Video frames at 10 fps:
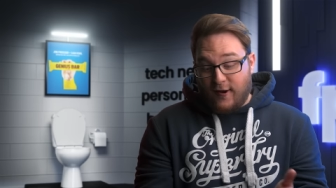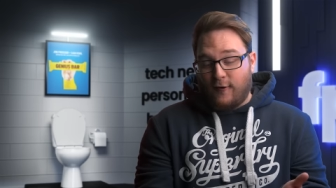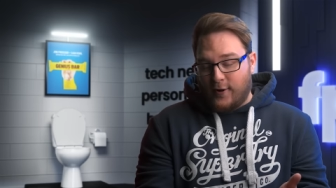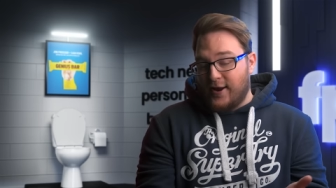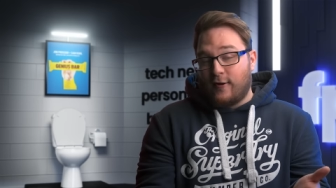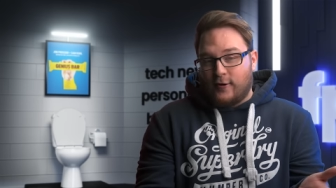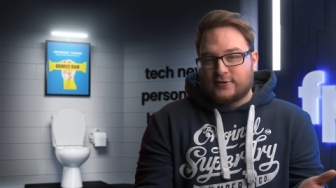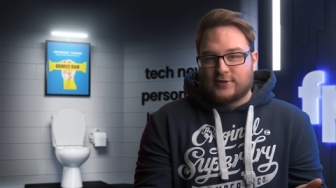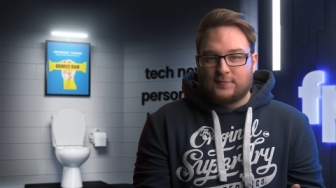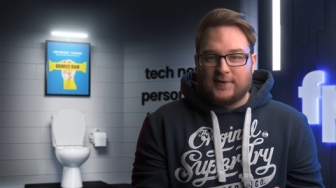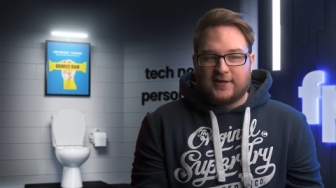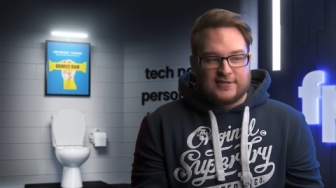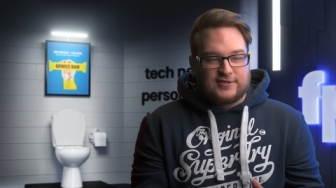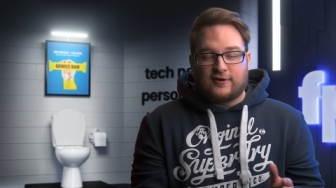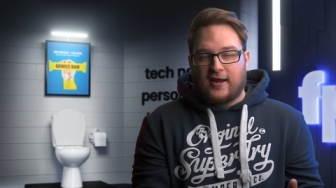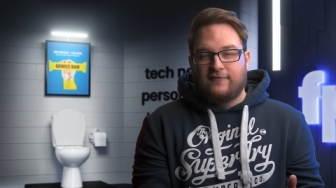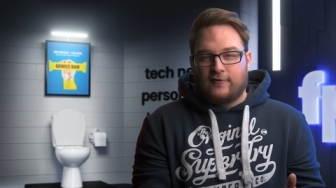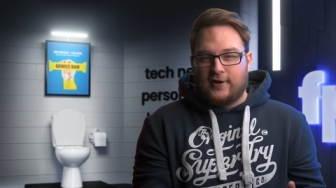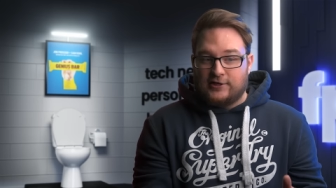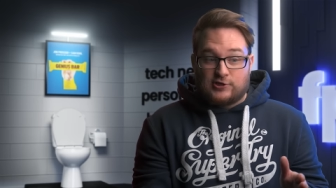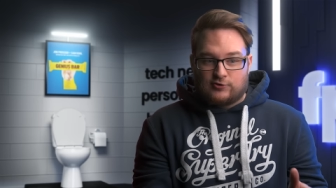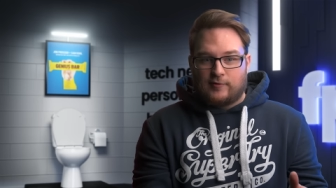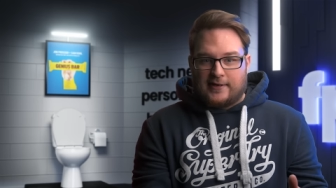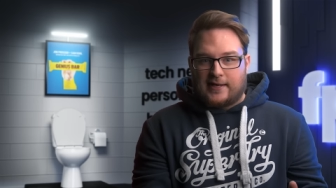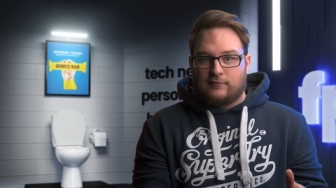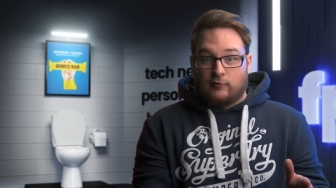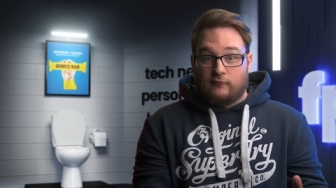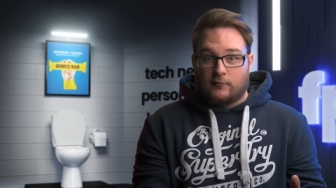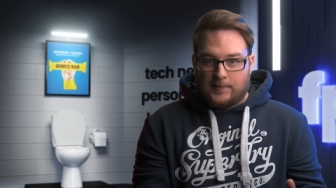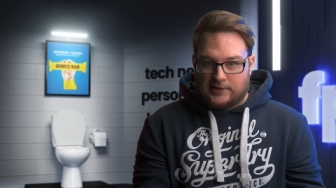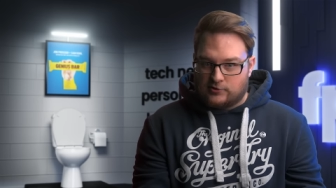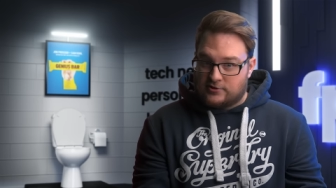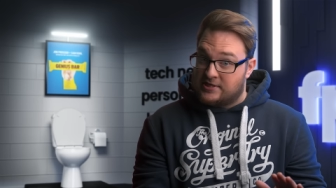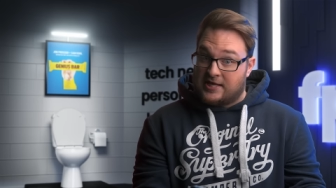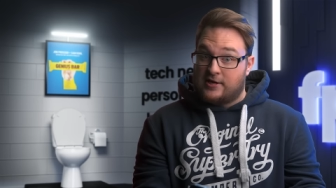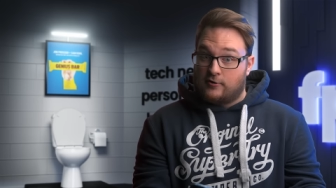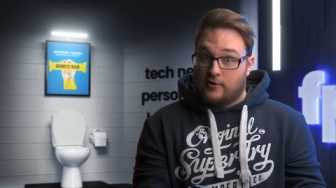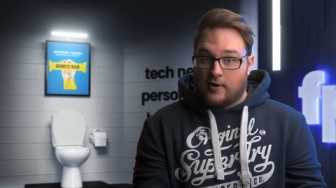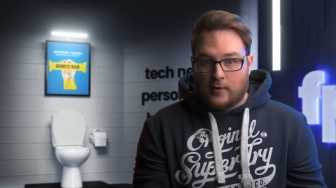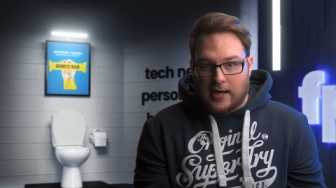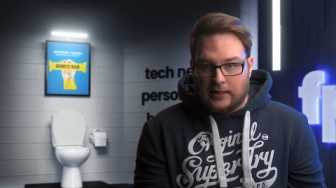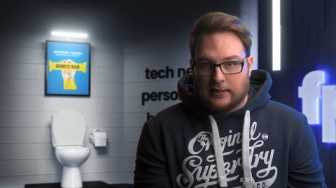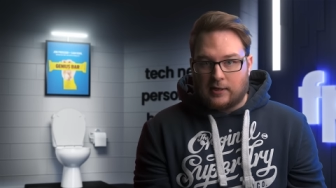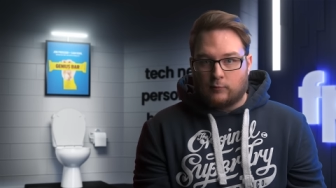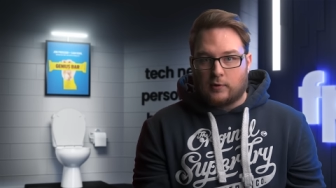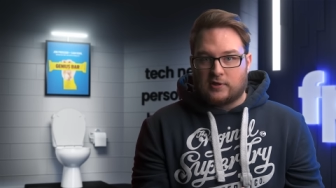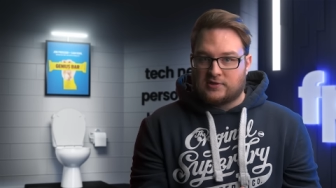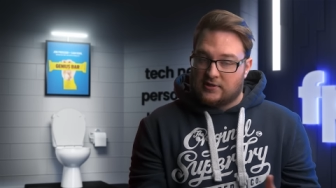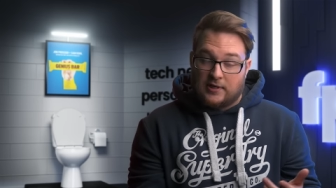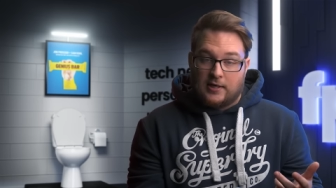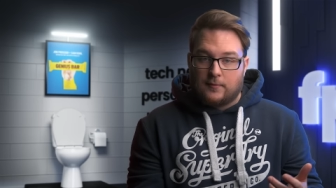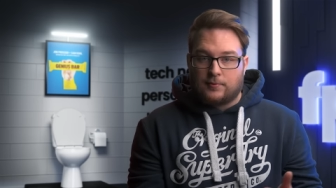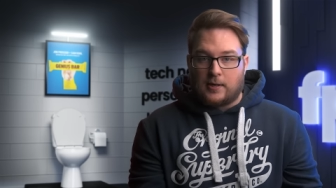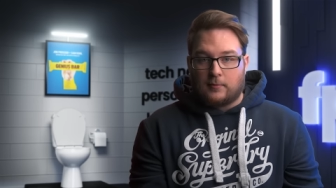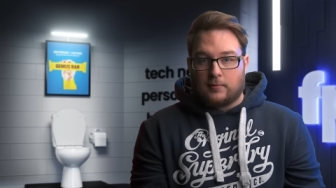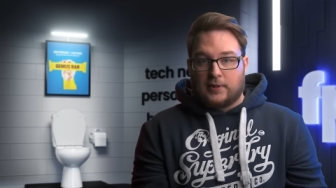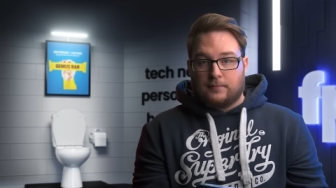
Oh, and also because their iPhone 8 just ran out of room for pictures and they don't know how iCloud works, probably.